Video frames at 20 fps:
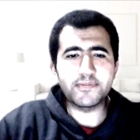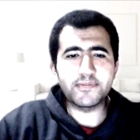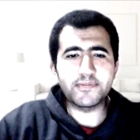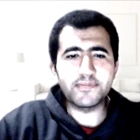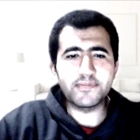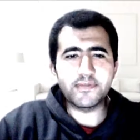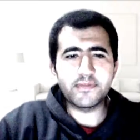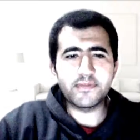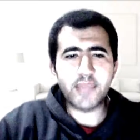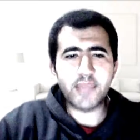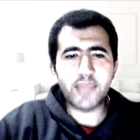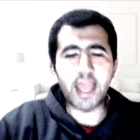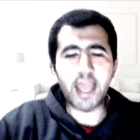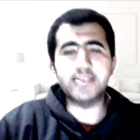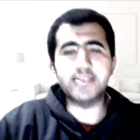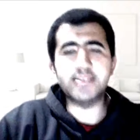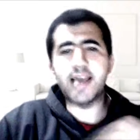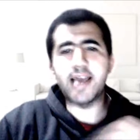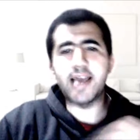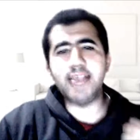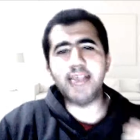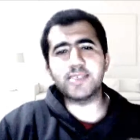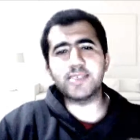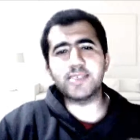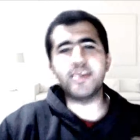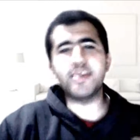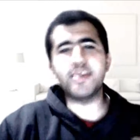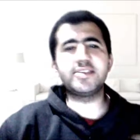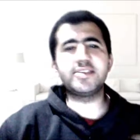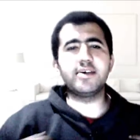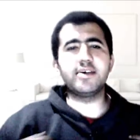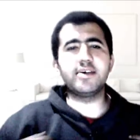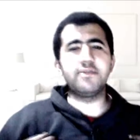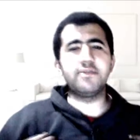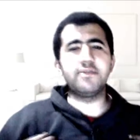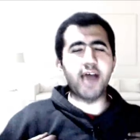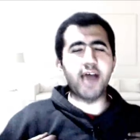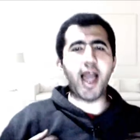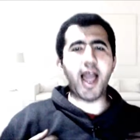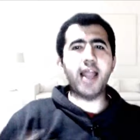As, as on myself,
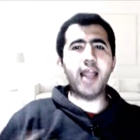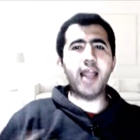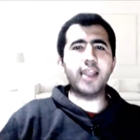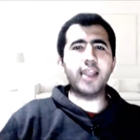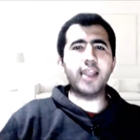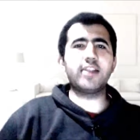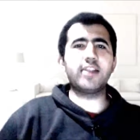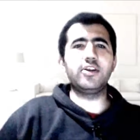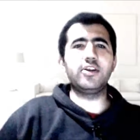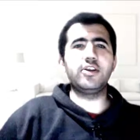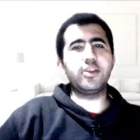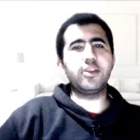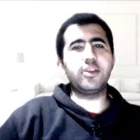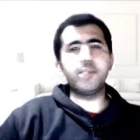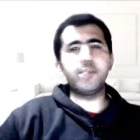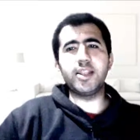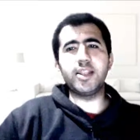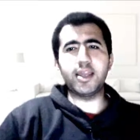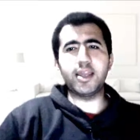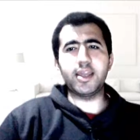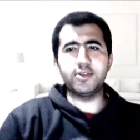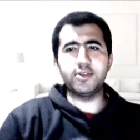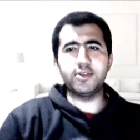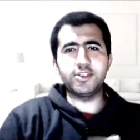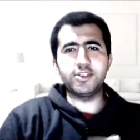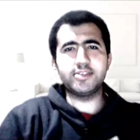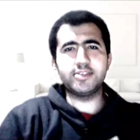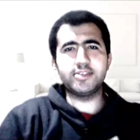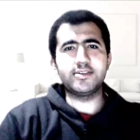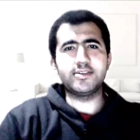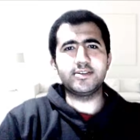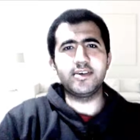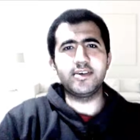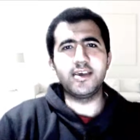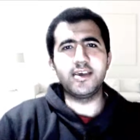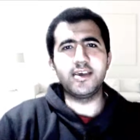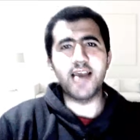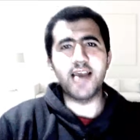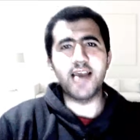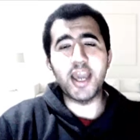I, I like learning many languages.
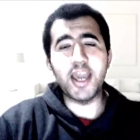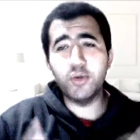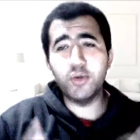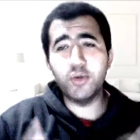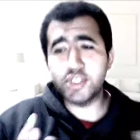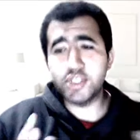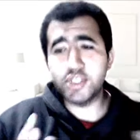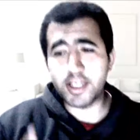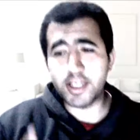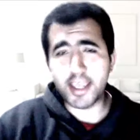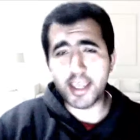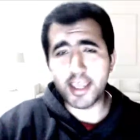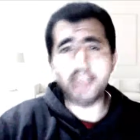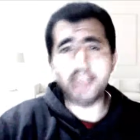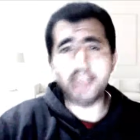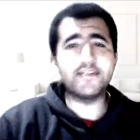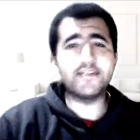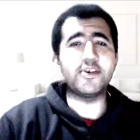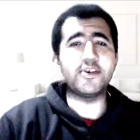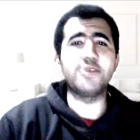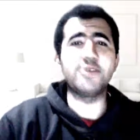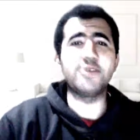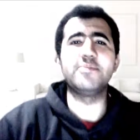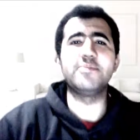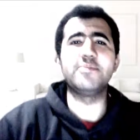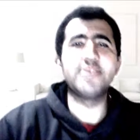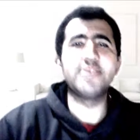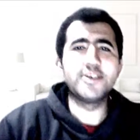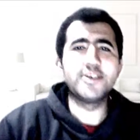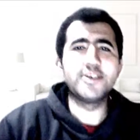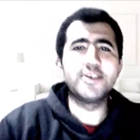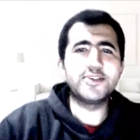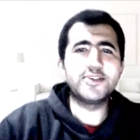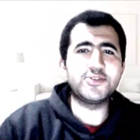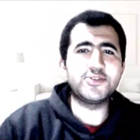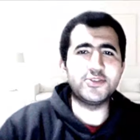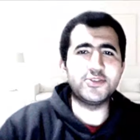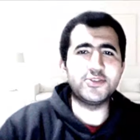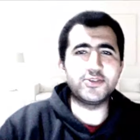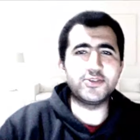I wish I had time to do
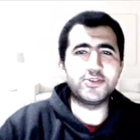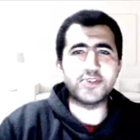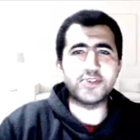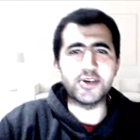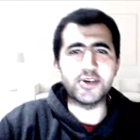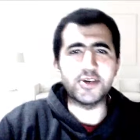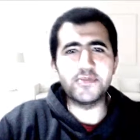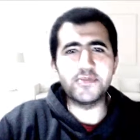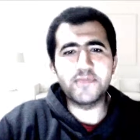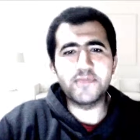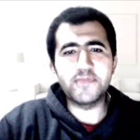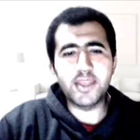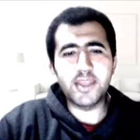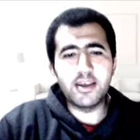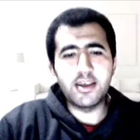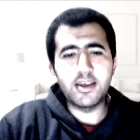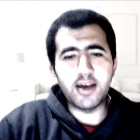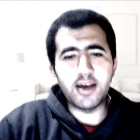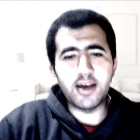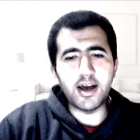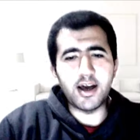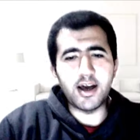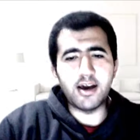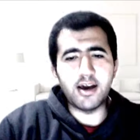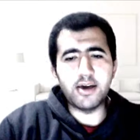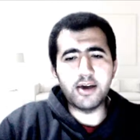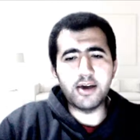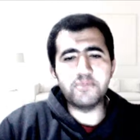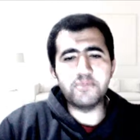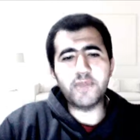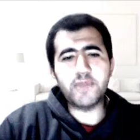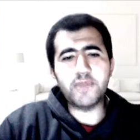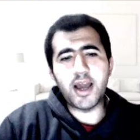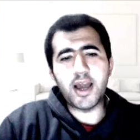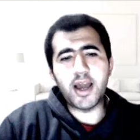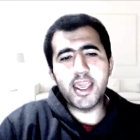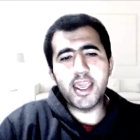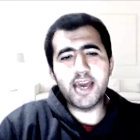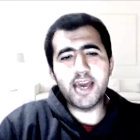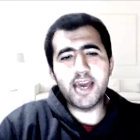so. Um, I
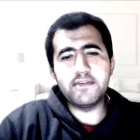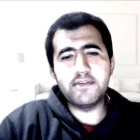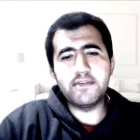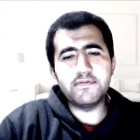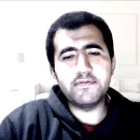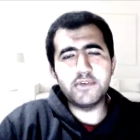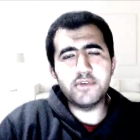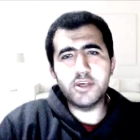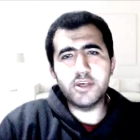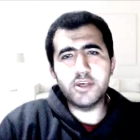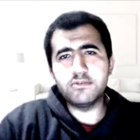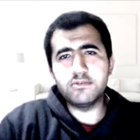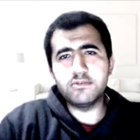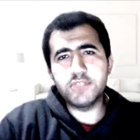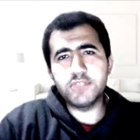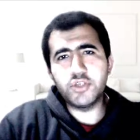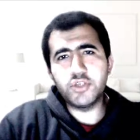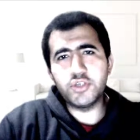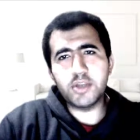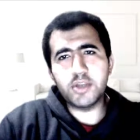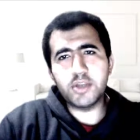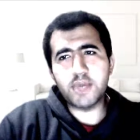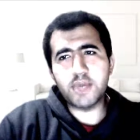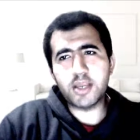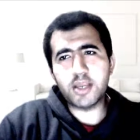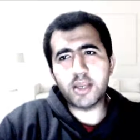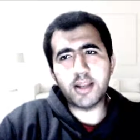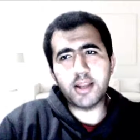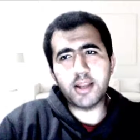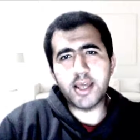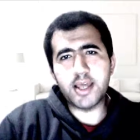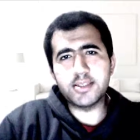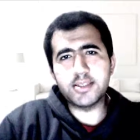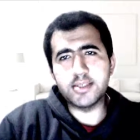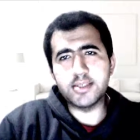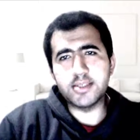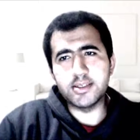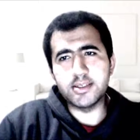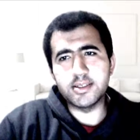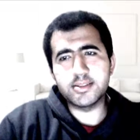have, uh, during my
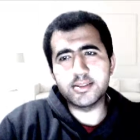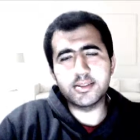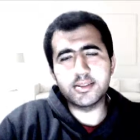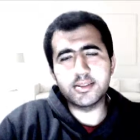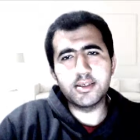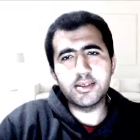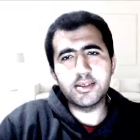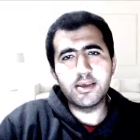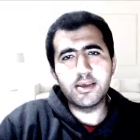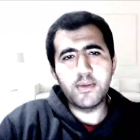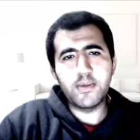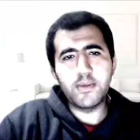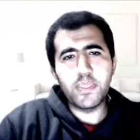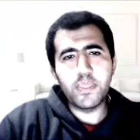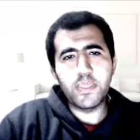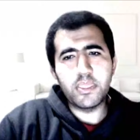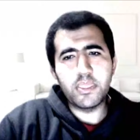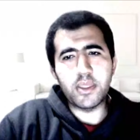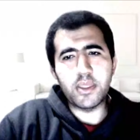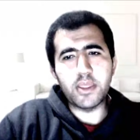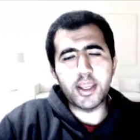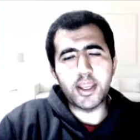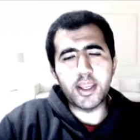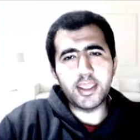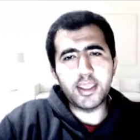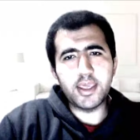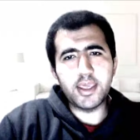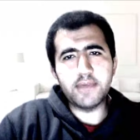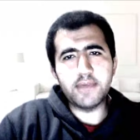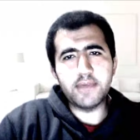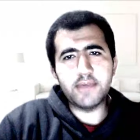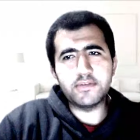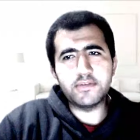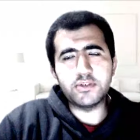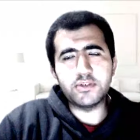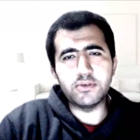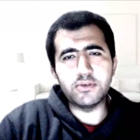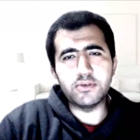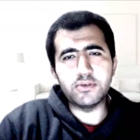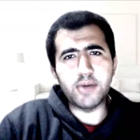classes that I gave to
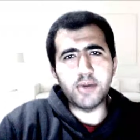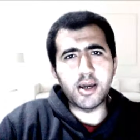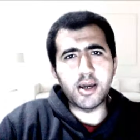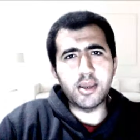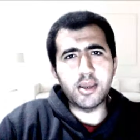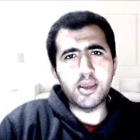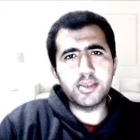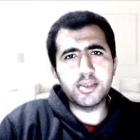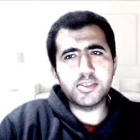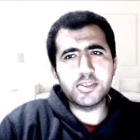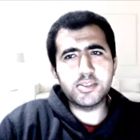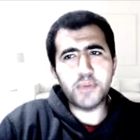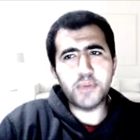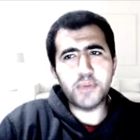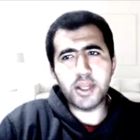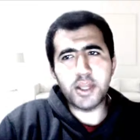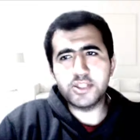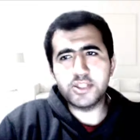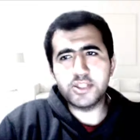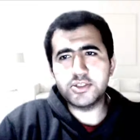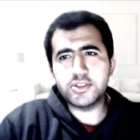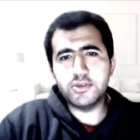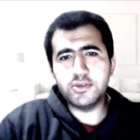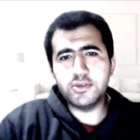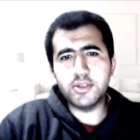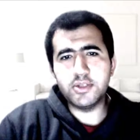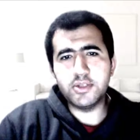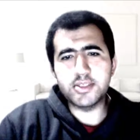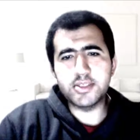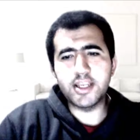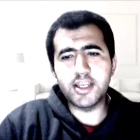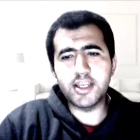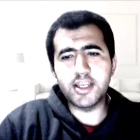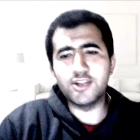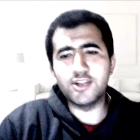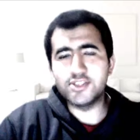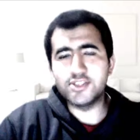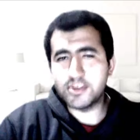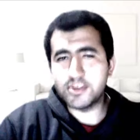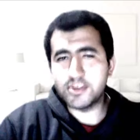my Spanish students, I learned some
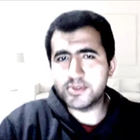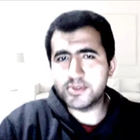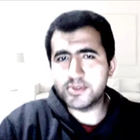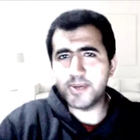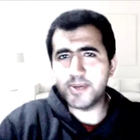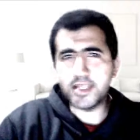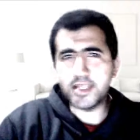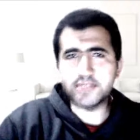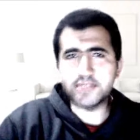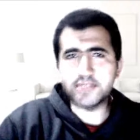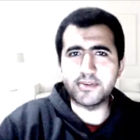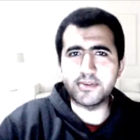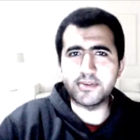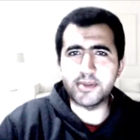Spanish from them.